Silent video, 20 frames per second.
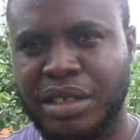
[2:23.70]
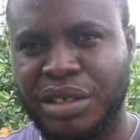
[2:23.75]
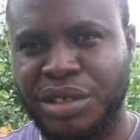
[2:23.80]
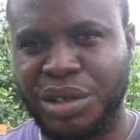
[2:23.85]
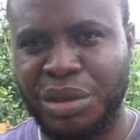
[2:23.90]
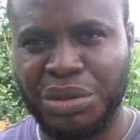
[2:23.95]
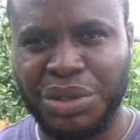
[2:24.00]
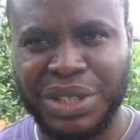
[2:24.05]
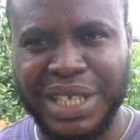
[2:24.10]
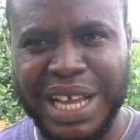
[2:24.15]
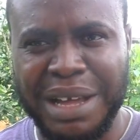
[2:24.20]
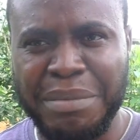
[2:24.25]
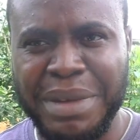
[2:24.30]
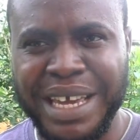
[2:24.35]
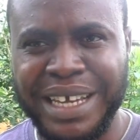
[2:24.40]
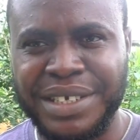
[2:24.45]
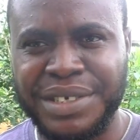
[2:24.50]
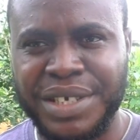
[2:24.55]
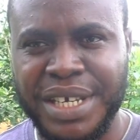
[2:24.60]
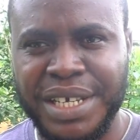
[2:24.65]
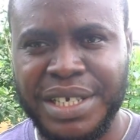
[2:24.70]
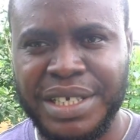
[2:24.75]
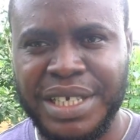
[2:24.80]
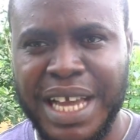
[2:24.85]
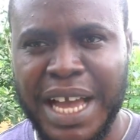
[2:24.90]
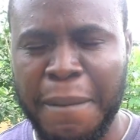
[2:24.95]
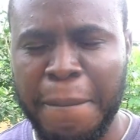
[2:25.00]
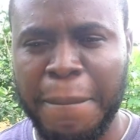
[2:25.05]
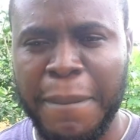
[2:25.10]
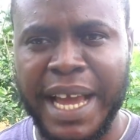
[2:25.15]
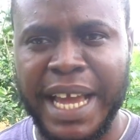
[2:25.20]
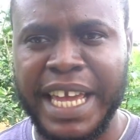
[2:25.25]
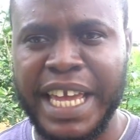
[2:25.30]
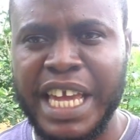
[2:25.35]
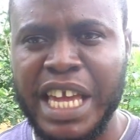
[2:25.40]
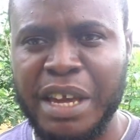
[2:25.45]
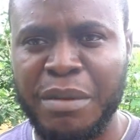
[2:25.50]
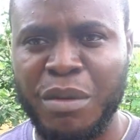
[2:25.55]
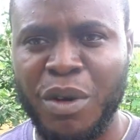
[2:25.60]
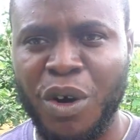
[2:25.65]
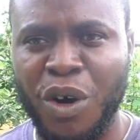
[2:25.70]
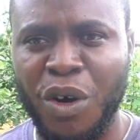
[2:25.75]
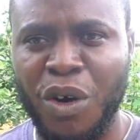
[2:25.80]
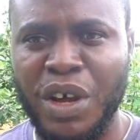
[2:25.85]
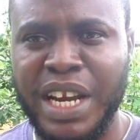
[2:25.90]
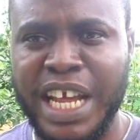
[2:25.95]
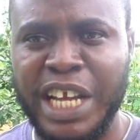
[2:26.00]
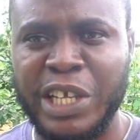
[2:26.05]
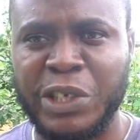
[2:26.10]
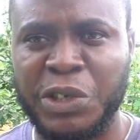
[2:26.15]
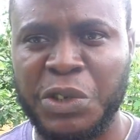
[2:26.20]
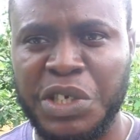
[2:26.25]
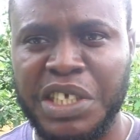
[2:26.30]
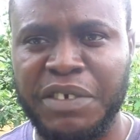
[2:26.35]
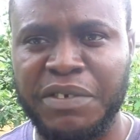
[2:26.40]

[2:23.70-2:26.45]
Does that make sense? "And by him, all that believe